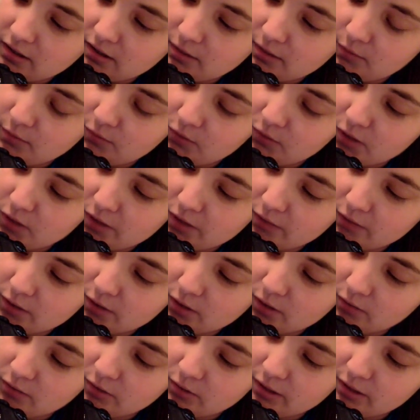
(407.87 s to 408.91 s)
if you hover
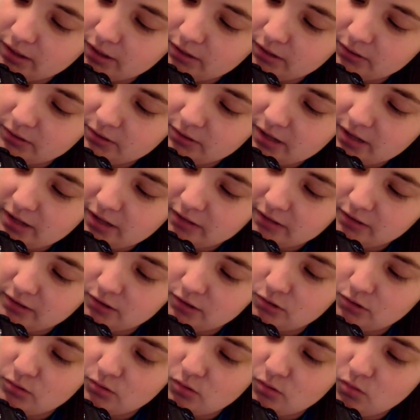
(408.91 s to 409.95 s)
over it, it'll tell
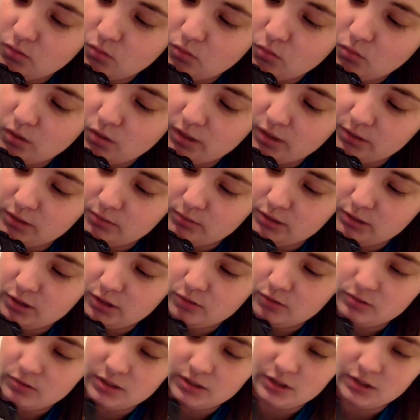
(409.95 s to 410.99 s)
you what you would
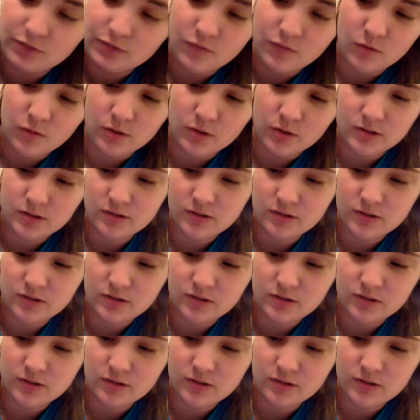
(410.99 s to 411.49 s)
use each for.